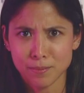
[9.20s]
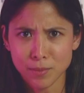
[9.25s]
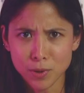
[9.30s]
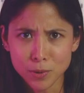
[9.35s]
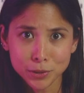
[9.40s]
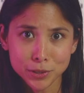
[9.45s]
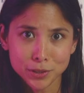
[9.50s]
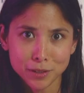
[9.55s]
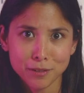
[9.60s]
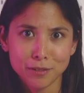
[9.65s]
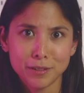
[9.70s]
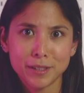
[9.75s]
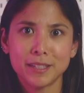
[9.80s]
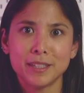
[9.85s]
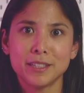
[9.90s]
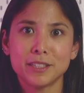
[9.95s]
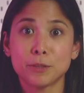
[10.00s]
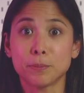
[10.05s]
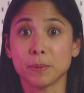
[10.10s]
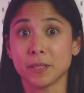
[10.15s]
Most are
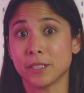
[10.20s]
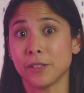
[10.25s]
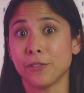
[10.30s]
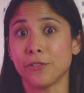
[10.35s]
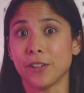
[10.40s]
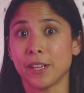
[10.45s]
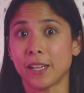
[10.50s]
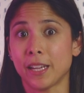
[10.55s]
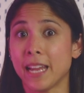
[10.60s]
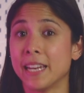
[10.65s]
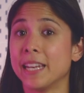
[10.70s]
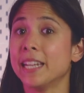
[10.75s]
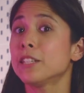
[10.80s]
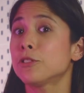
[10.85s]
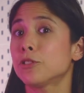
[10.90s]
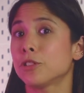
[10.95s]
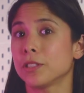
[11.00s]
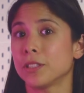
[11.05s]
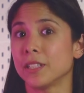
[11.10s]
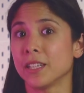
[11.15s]
really specific and
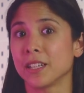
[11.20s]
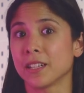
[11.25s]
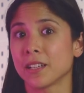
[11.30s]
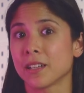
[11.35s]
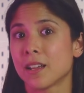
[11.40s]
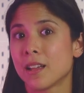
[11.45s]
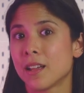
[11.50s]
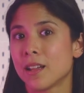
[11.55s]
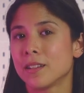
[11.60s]
interesting.